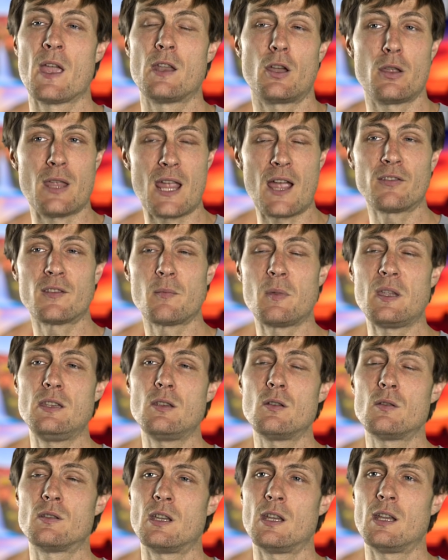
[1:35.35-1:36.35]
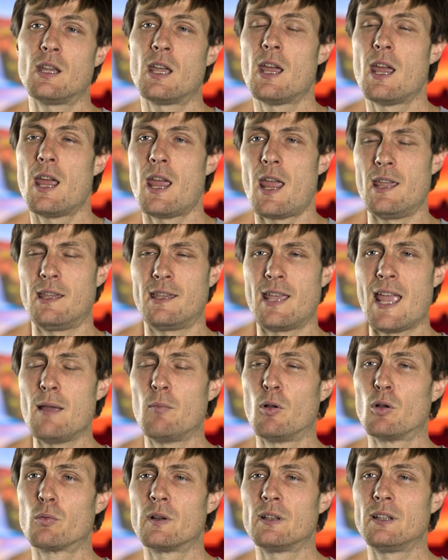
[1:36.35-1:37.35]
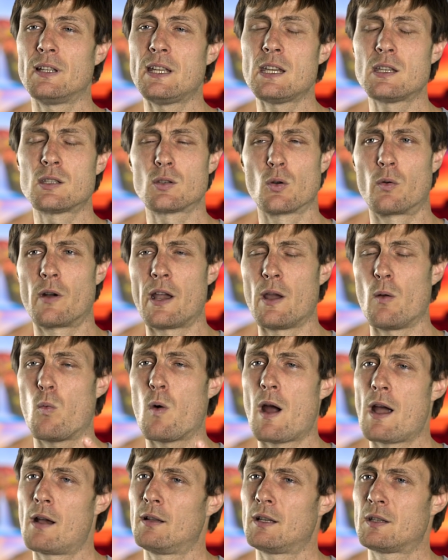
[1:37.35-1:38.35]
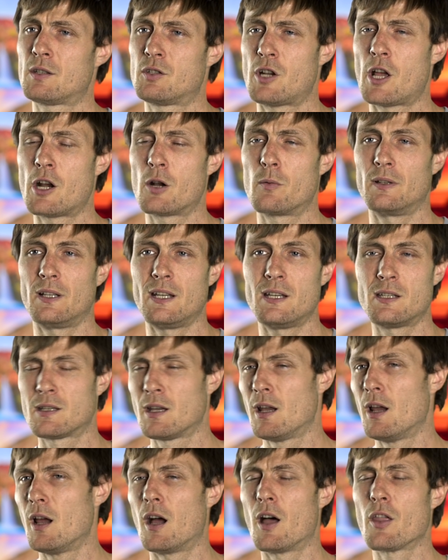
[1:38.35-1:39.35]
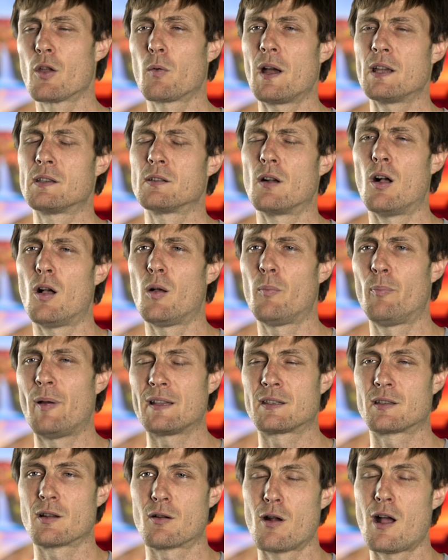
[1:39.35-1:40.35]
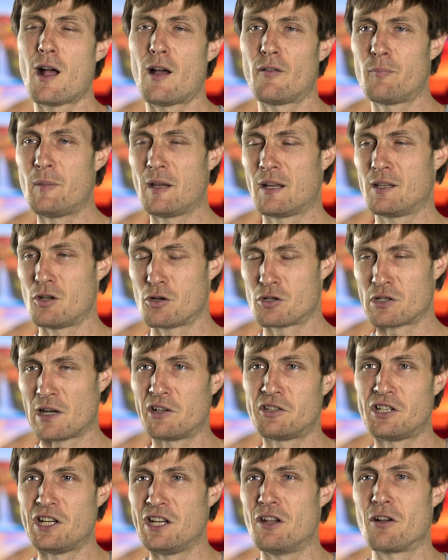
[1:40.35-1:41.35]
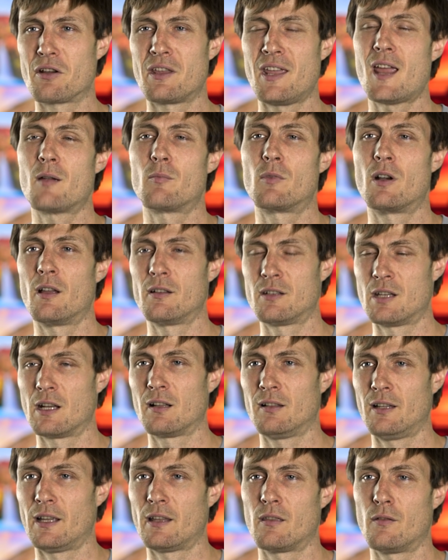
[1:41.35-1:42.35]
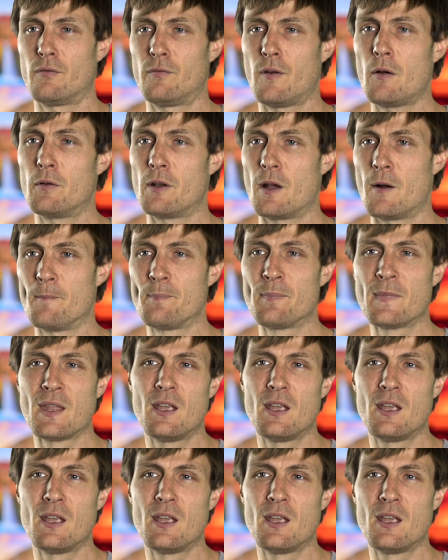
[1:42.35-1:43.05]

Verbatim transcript: Now you have to be using a cable release or a wireless shutter release, otherwise all bets are off because you're touching your camera to click the photo.